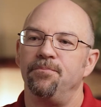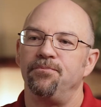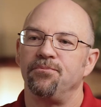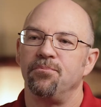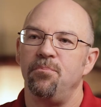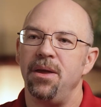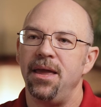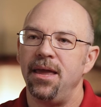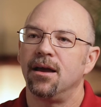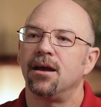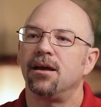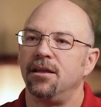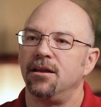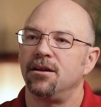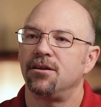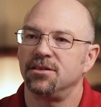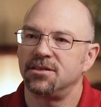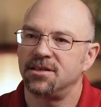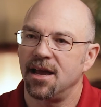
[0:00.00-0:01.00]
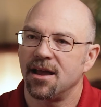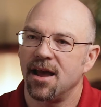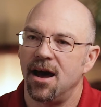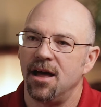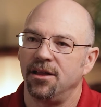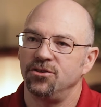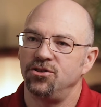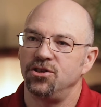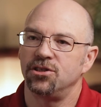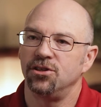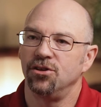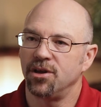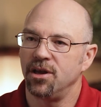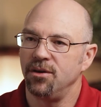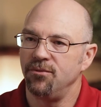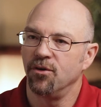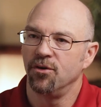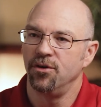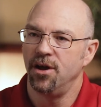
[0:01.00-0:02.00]
Being a clinical psychologist
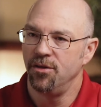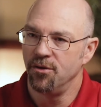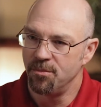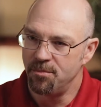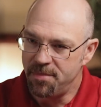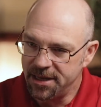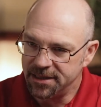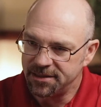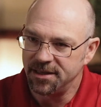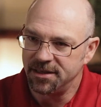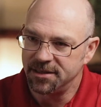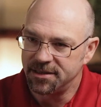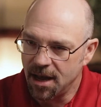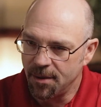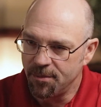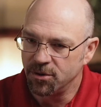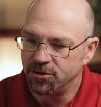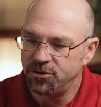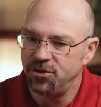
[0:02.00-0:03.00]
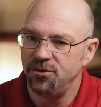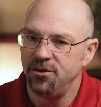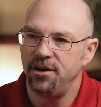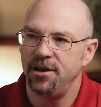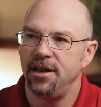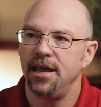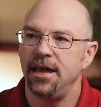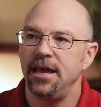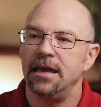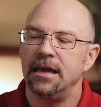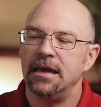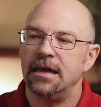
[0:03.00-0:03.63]
looking for another business opportunity,